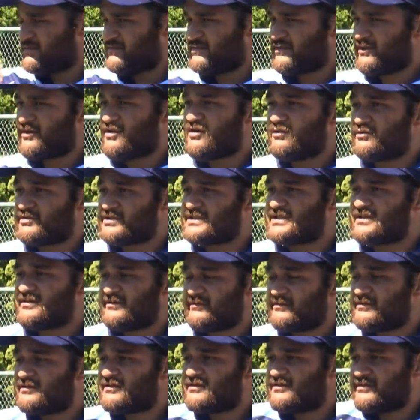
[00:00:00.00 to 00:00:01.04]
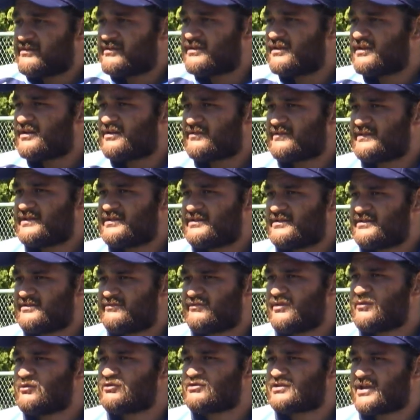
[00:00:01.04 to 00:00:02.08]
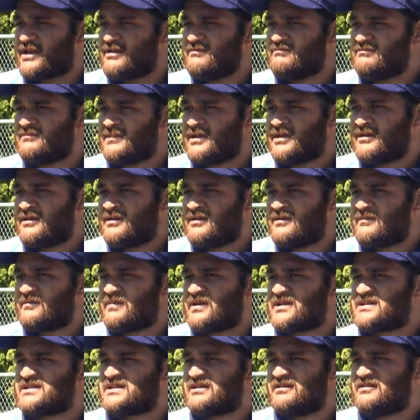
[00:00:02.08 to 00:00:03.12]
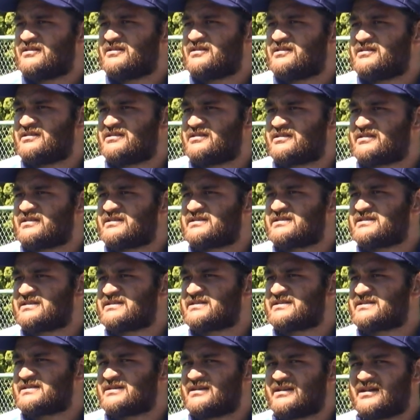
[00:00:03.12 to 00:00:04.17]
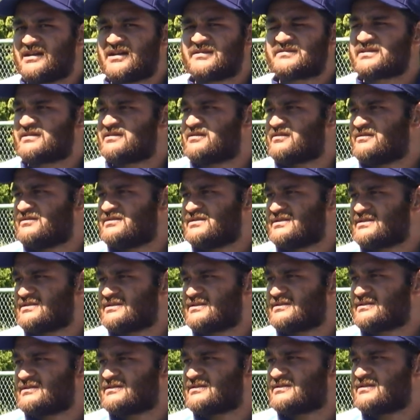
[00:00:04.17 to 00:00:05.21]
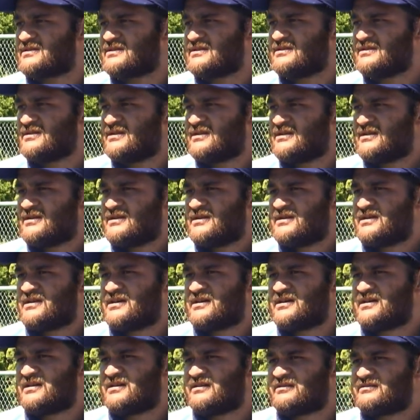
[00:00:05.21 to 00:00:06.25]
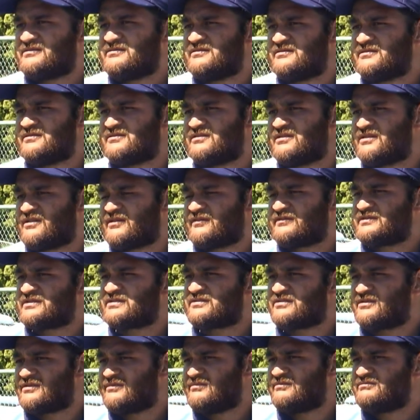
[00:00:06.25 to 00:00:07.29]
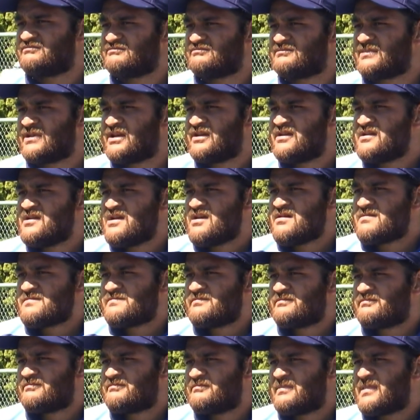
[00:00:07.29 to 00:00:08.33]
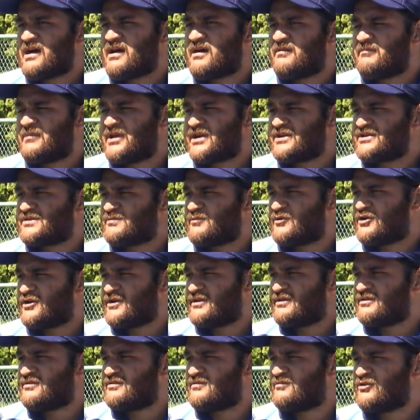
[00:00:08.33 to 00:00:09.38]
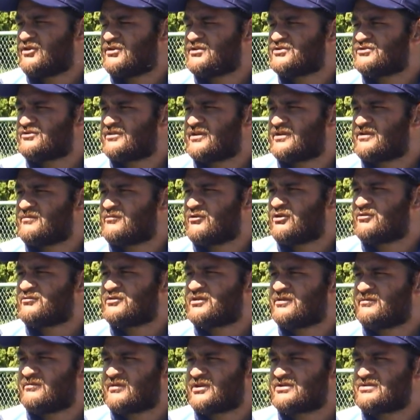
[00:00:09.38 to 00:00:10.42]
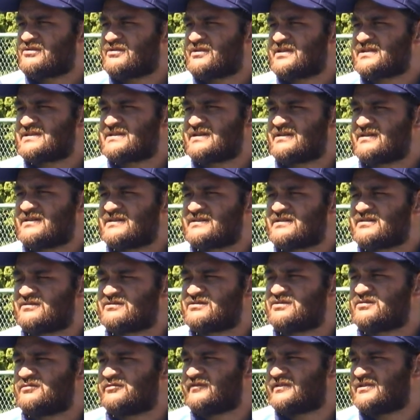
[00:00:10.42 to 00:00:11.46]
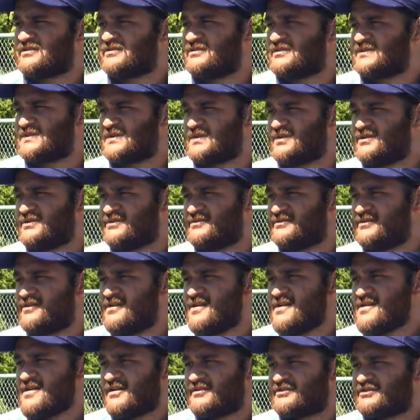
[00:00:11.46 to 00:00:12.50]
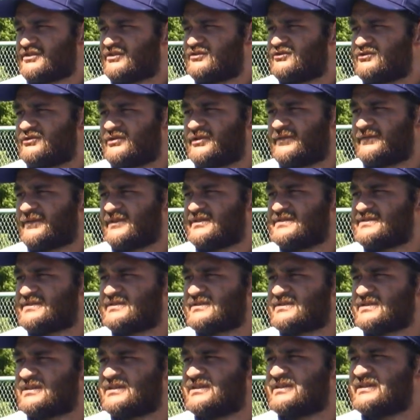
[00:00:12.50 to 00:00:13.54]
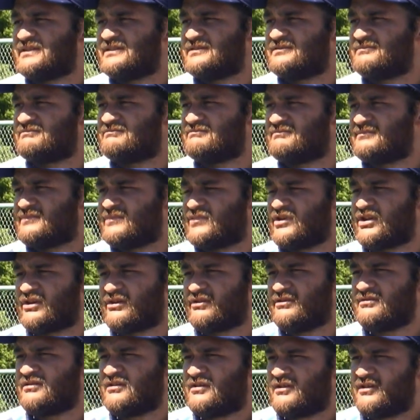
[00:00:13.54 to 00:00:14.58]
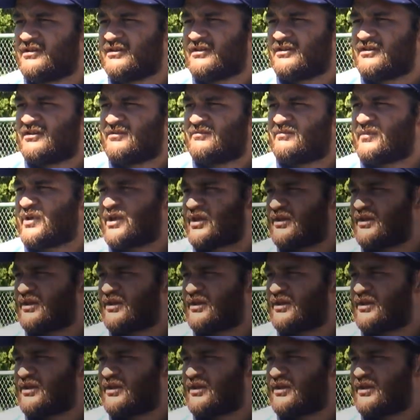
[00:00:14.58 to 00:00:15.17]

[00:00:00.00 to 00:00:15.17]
goal was to get out in the Rebels game, but I guess it's up to the coaches to decide. I've just got to manage my injury at the moment and make sure that I stay on top of it and sort of don't do anything too silly and, you know, make